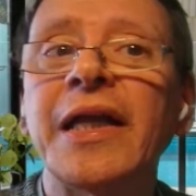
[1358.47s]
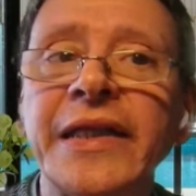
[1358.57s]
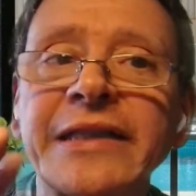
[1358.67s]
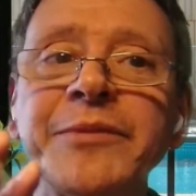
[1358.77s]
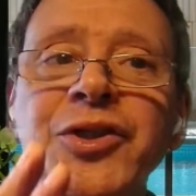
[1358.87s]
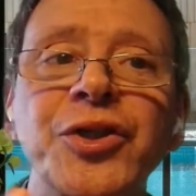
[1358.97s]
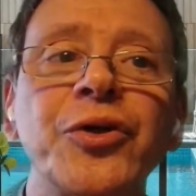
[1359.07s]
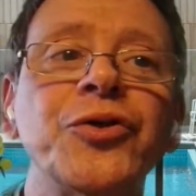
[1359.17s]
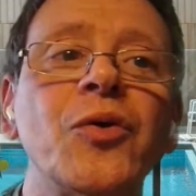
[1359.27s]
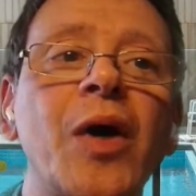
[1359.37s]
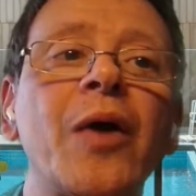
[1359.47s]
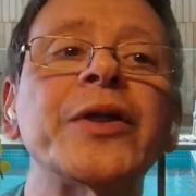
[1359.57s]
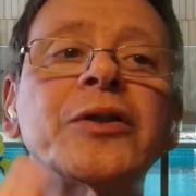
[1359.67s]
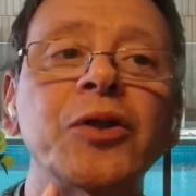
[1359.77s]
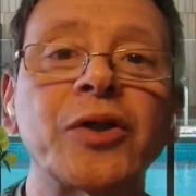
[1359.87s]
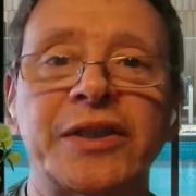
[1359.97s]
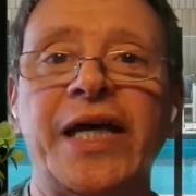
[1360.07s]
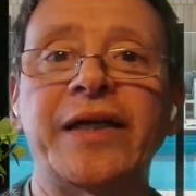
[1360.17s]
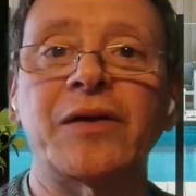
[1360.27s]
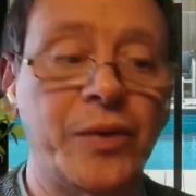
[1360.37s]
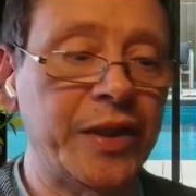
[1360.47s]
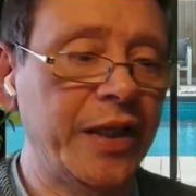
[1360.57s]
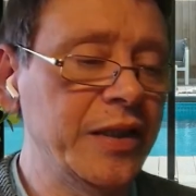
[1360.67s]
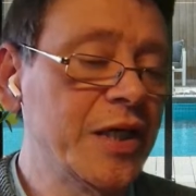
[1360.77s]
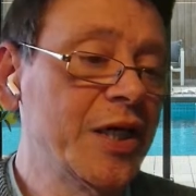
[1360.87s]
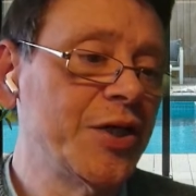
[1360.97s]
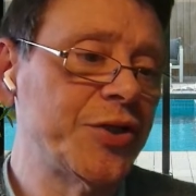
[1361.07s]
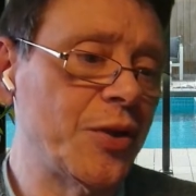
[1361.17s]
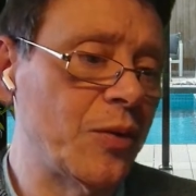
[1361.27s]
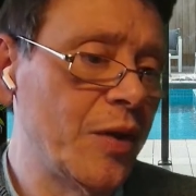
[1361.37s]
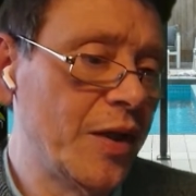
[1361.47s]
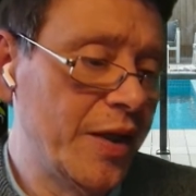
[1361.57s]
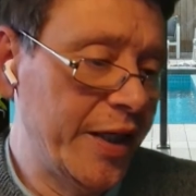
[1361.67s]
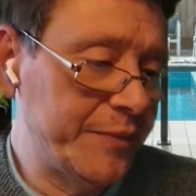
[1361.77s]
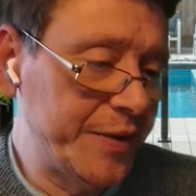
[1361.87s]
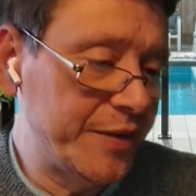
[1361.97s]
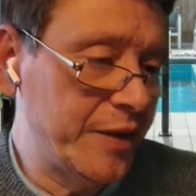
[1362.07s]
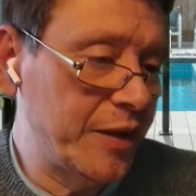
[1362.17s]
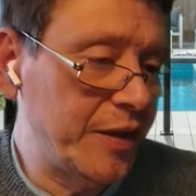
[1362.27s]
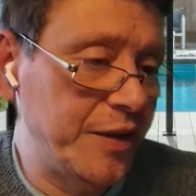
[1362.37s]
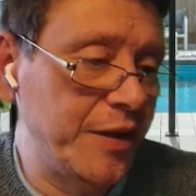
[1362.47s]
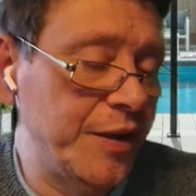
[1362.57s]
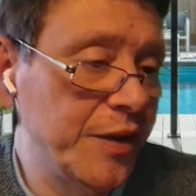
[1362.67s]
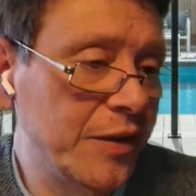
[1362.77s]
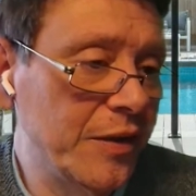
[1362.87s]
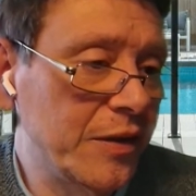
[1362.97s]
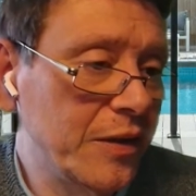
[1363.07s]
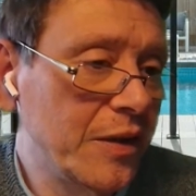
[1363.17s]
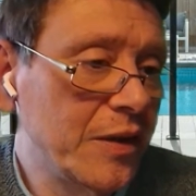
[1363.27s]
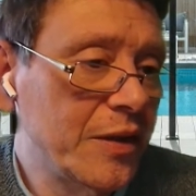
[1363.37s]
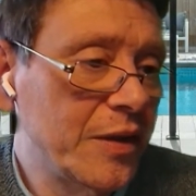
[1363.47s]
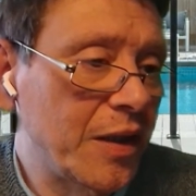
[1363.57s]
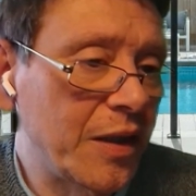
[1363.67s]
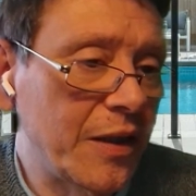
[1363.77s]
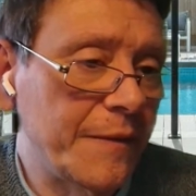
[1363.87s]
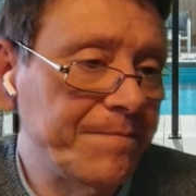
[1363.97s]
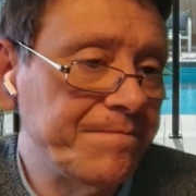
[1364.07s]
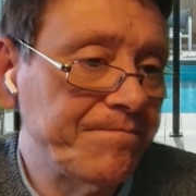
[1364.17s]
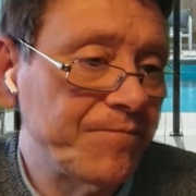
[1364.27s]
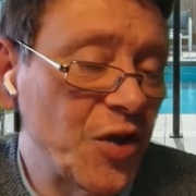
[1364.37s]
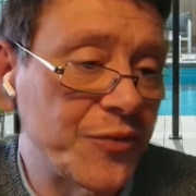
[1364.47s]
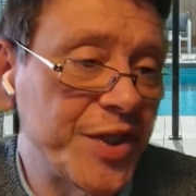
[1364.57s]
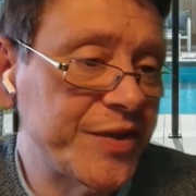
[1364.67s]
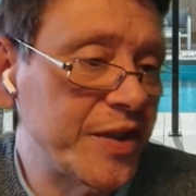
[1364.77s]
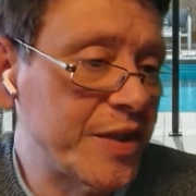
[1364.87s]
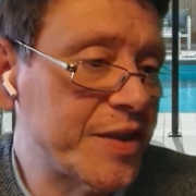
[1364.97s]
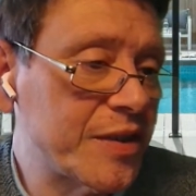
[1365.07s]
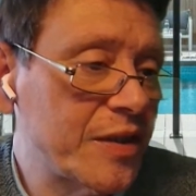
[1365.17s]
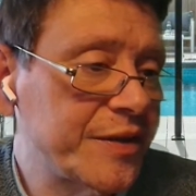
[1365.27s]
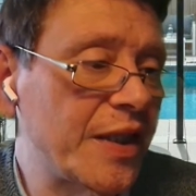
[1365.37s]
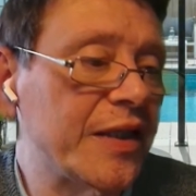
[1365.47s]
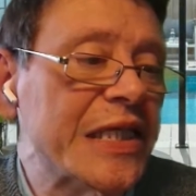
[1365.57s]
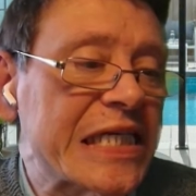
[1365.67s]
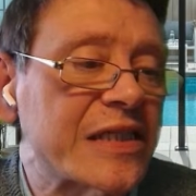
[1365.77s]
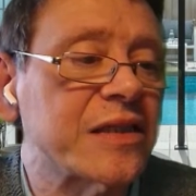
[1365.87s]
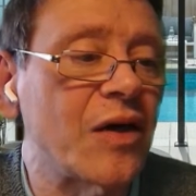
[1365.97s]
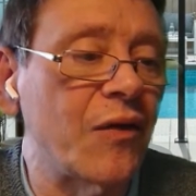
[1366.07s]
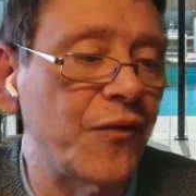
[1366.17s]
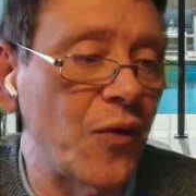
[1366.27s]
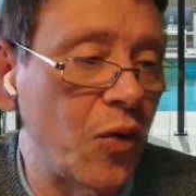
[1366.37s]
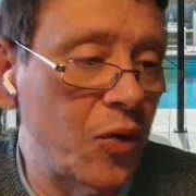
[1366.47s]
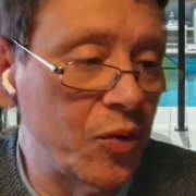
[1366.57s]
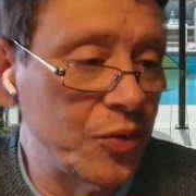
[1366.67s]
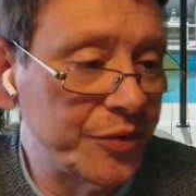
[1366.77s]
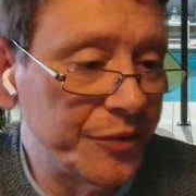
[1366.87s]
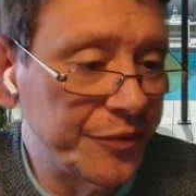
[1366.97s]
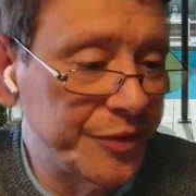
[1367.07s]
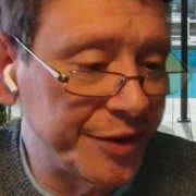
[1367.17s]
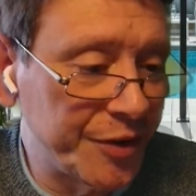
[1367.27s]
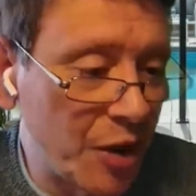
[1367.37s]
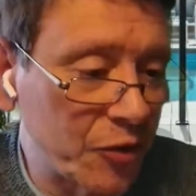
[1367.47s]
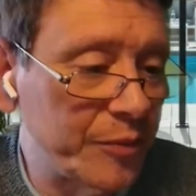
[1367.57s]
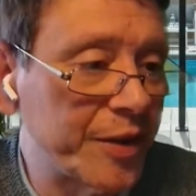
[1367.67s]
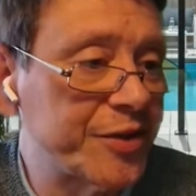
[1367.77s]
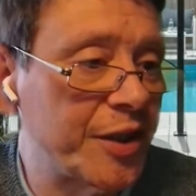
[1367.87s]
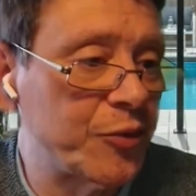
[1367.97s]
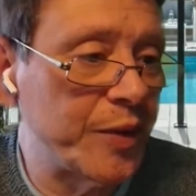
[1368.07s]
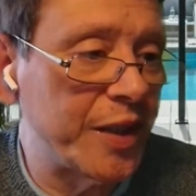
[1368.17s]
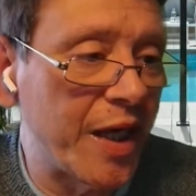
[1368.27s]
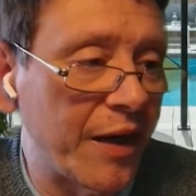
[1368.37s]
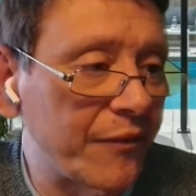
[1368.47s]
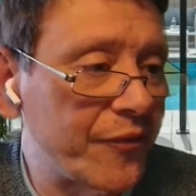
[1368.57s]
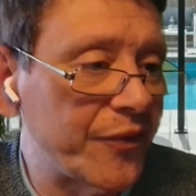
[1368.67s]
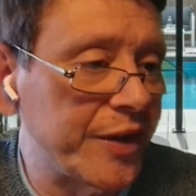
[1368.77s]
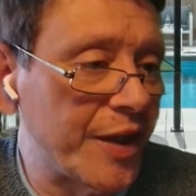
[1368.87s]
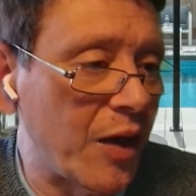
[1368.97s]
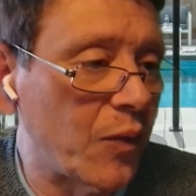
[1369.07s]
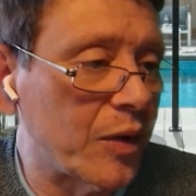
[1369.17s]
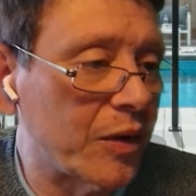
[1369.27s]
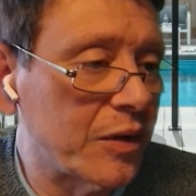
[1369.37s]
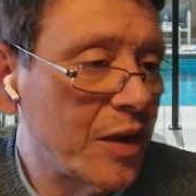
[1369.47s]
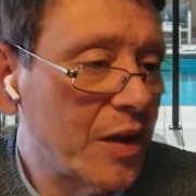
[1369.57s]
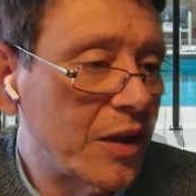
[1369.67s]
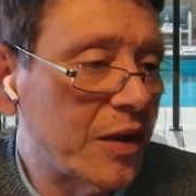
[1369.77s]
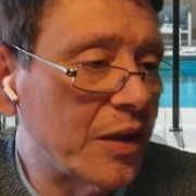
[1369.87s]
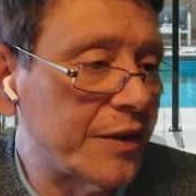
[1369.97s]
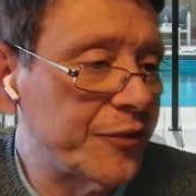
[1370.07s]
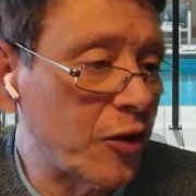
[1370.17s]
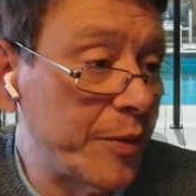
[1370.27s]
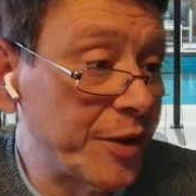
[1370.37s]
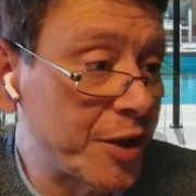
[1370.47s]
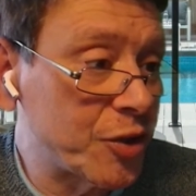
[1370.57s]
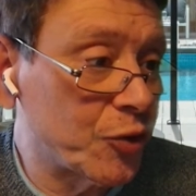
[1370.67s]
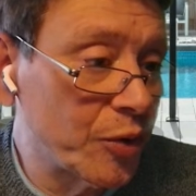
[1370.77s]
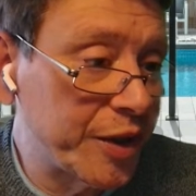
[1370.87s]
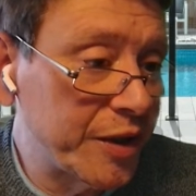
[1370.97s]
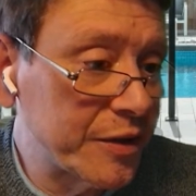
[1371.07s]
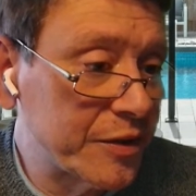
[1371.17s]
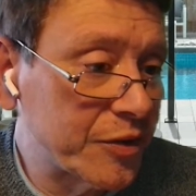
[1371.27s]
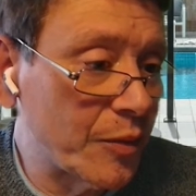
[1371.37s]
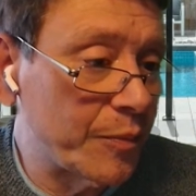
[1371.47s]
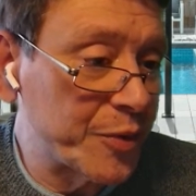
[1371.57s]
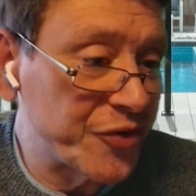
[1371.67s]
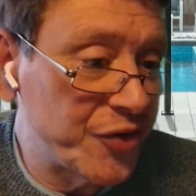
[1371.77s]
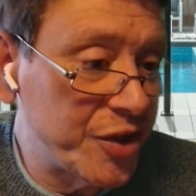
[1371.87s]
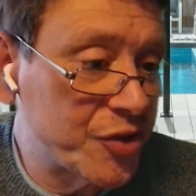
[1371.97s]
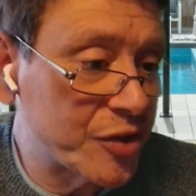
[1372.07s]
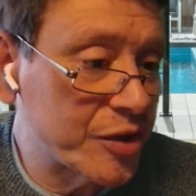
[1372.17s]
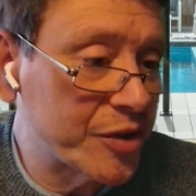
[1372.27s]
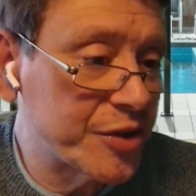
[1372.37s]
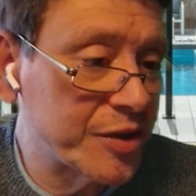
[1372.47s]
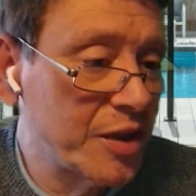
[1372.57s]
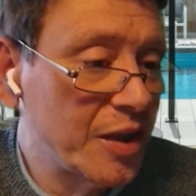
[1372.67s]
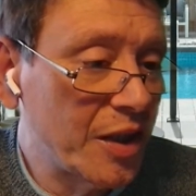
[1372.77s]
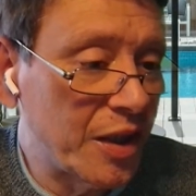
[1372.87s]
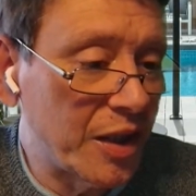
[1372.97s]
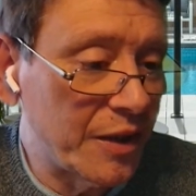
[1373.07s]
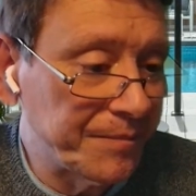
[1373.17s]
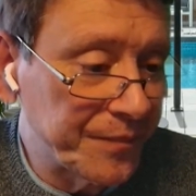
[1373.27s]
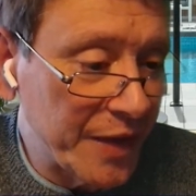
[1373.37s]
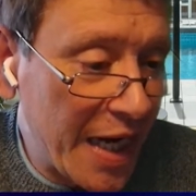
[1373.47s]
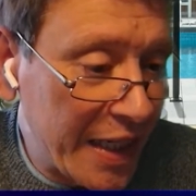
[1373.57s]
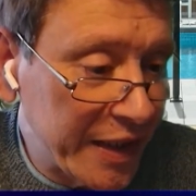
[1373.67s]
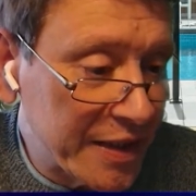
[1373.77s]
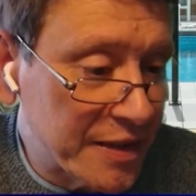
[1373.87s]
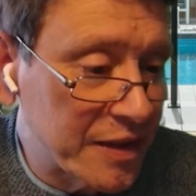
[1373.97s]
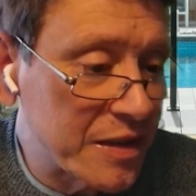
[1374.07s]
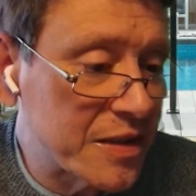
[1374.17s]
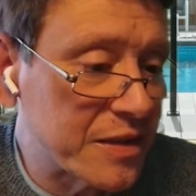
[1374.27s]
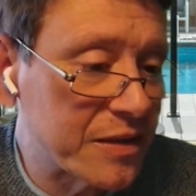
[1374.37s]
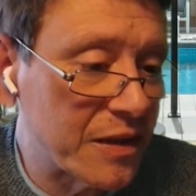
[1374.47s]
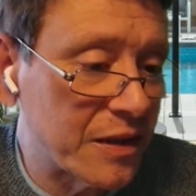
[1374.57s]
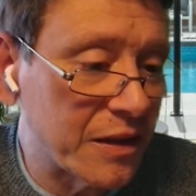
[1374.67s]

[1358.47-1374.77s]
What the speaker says: Let me show you how it looks like, okay? So let me see here. So this is the list of all the documents that we have in our documentation toolkit. So procedures, annexes,